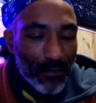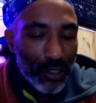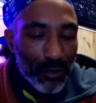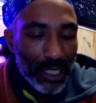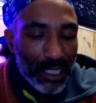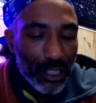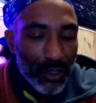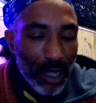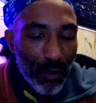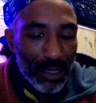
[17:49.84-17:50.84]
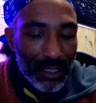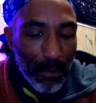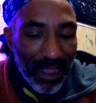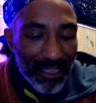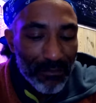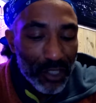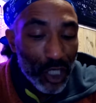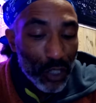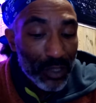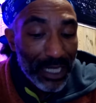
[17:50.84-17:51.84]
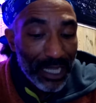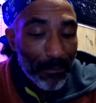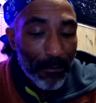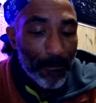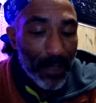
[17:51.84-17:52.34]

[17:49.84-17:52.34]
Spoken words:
you really do not want to plant them too deep.